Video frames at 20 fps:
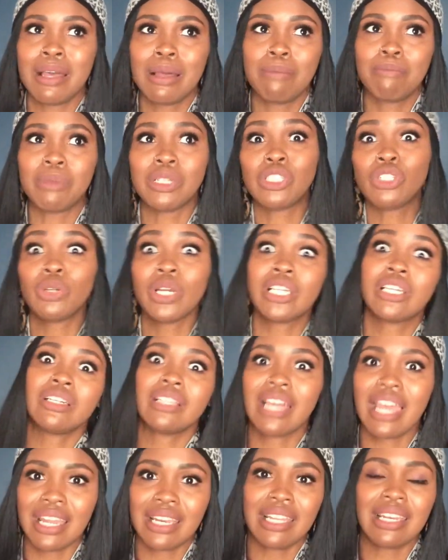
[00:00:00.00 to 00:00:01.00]

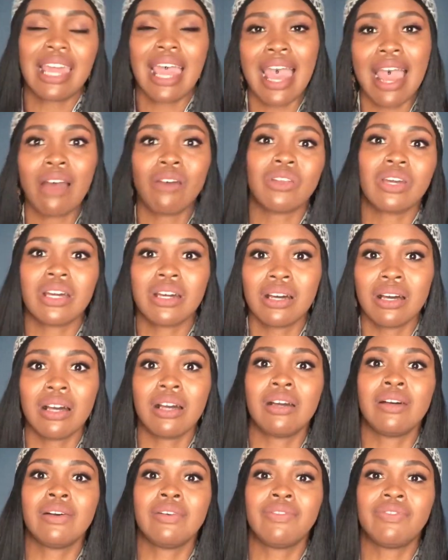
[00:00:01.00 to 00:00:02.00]
matriculated out
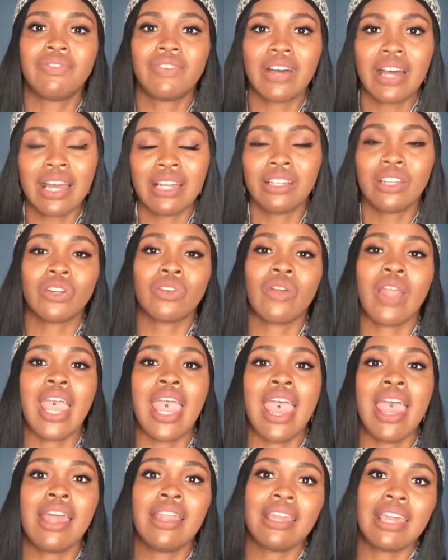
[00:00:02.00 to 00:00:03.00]
of
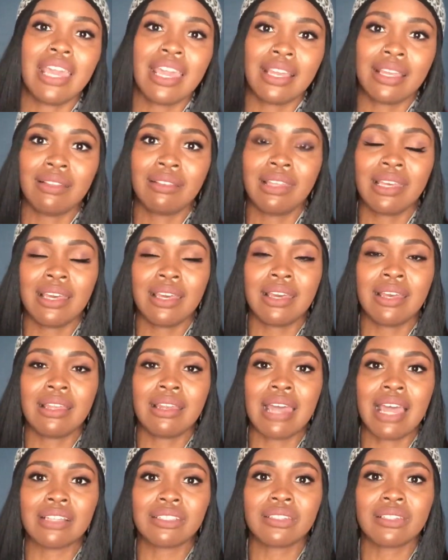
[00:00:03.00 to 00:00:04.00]
undergrad and
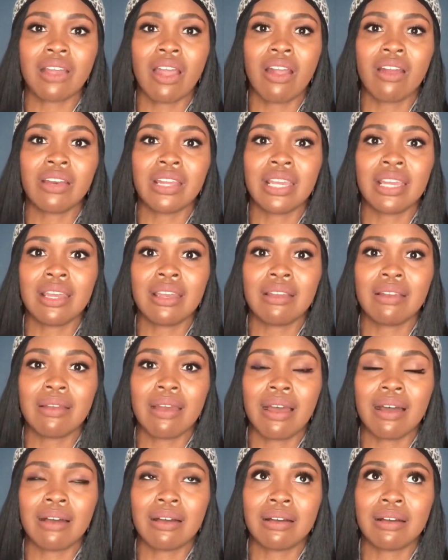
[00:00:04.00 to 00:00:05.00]
then I started
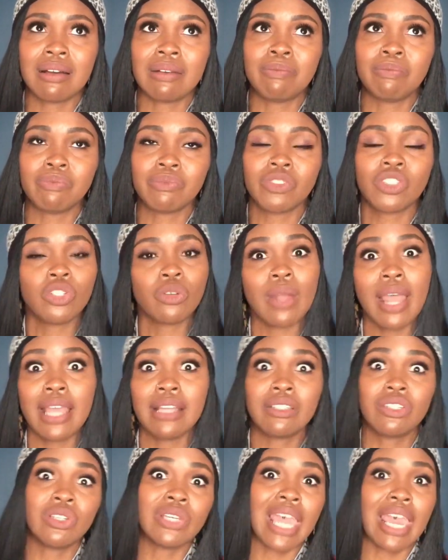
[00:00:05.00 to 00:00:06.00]
um,
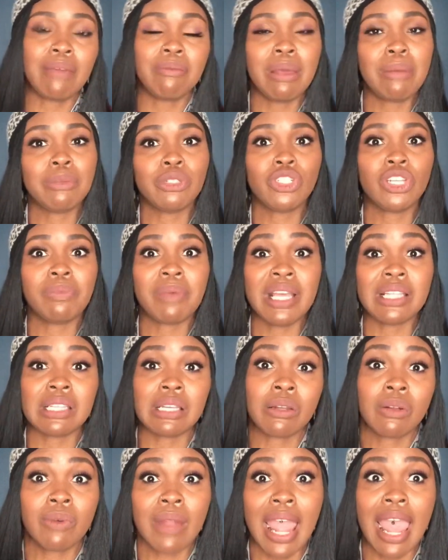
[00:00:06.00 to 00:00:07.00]
trying to gain membership as
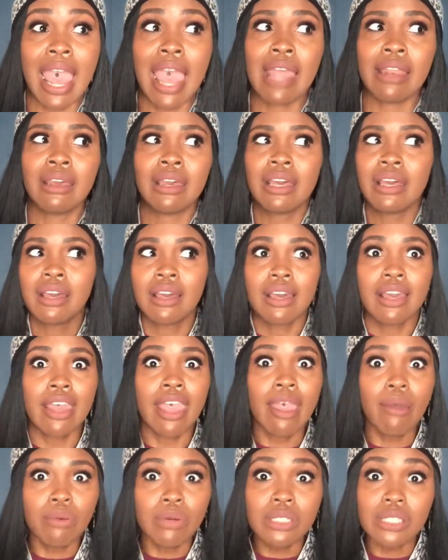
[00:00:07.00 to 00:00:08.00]
a grad,
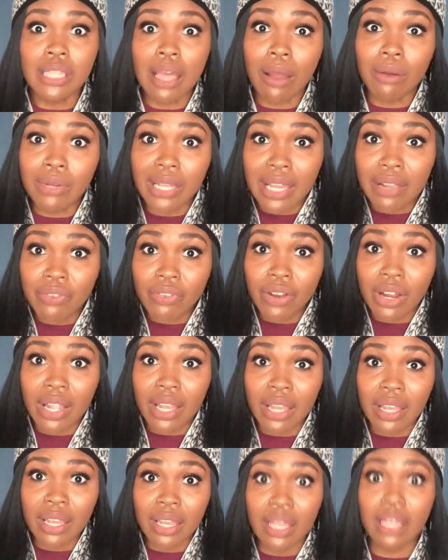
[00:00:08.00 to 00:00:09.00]
it was so
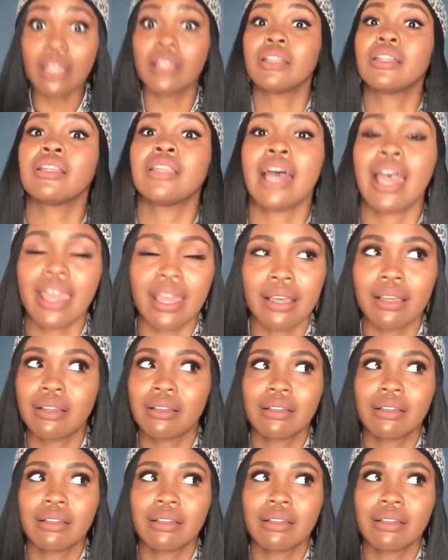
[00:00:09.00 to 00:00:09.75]
different. Like,